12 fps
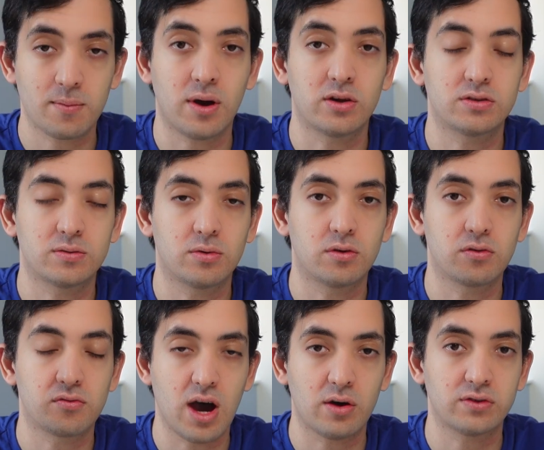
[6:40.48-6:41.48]
mountable
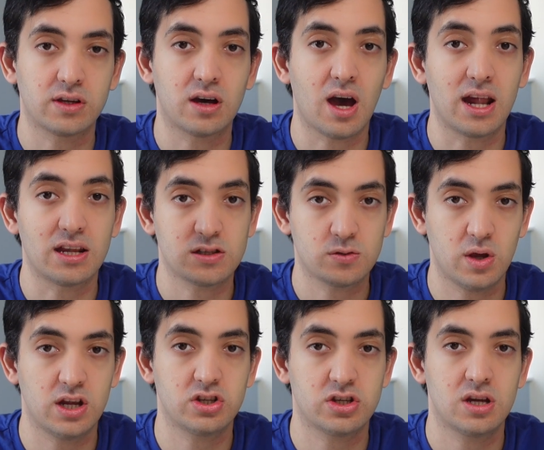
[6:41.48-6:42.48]
router and a
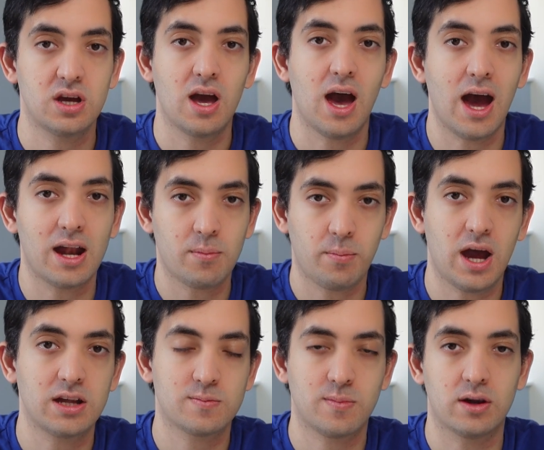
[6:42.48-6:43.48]
switch and a
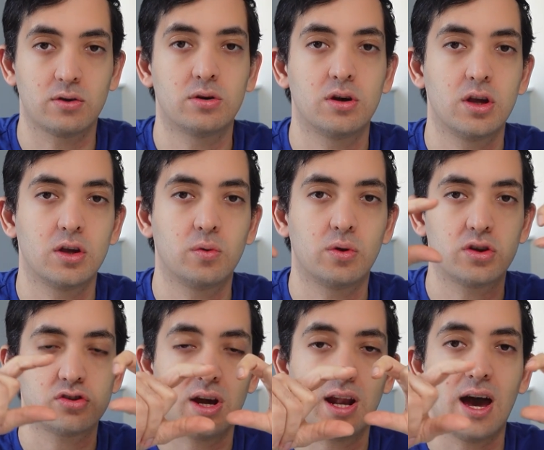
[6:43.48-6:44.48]
patch panel, you want
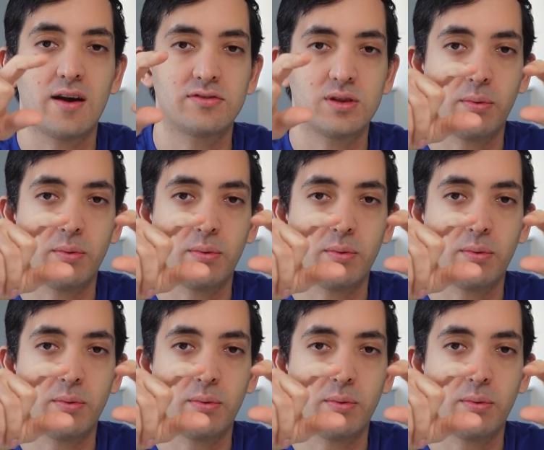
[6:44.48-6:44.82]
to try to have the